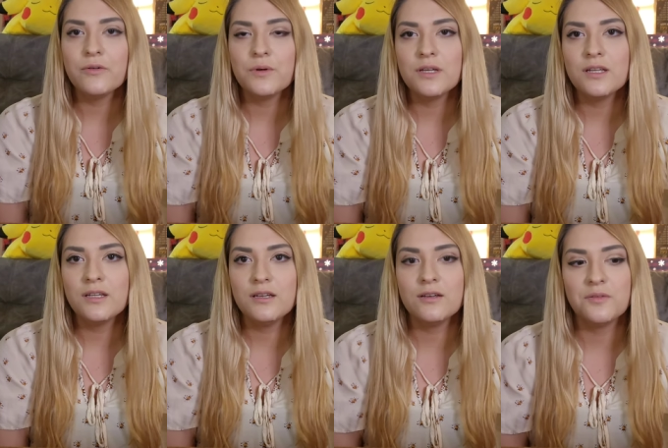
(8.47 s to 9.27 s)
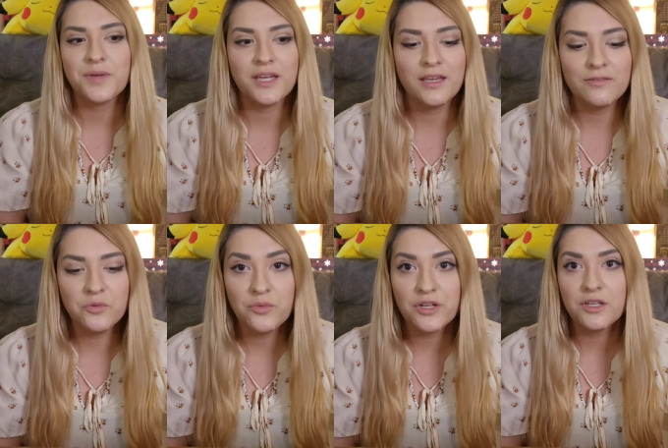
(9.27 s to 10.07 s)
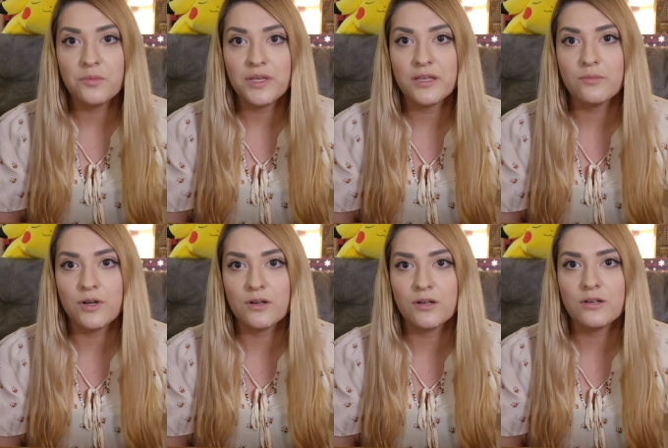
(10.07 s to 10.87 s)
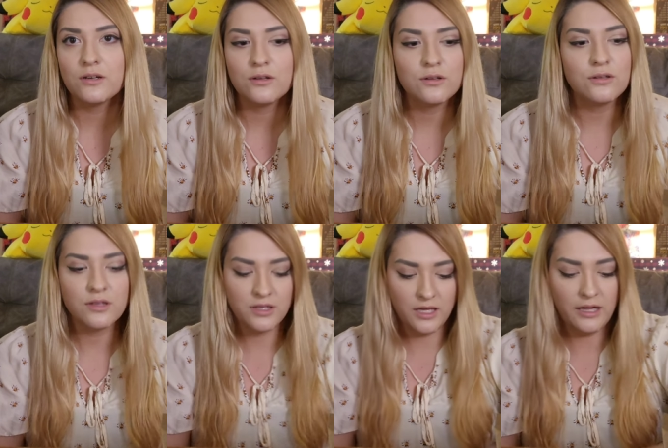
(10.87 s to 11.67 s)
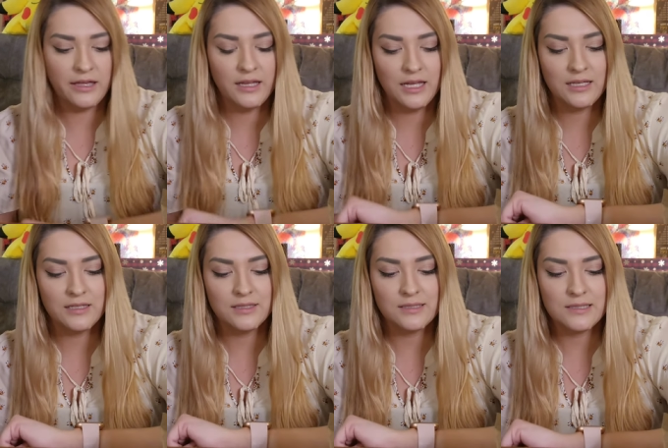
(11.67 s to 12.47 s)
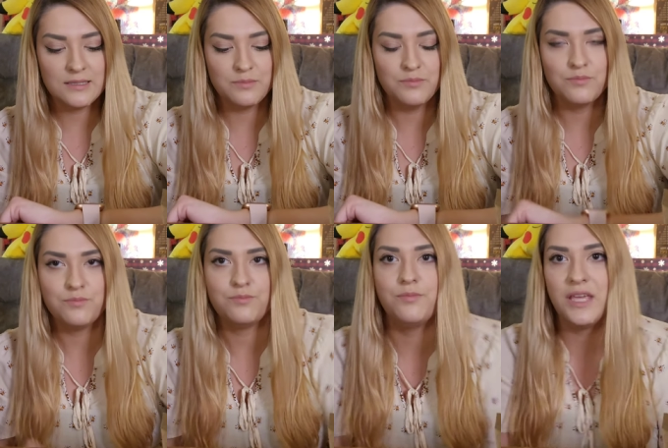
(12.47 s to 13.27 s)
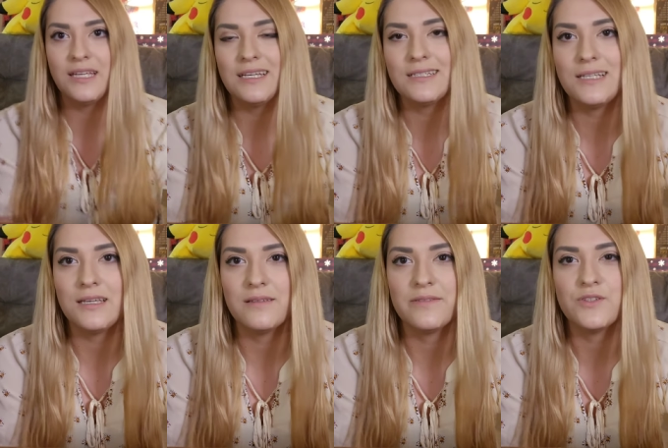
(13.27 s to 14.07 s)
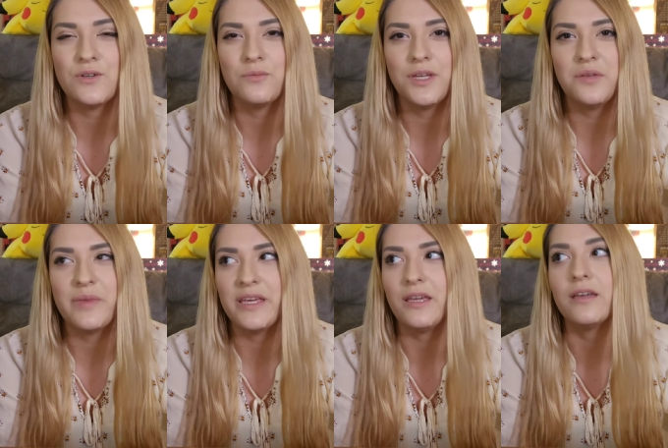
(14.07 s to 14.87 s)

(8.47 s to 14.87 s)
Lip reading: I have a pretty big manga haul. It is May 19th, so mid-May.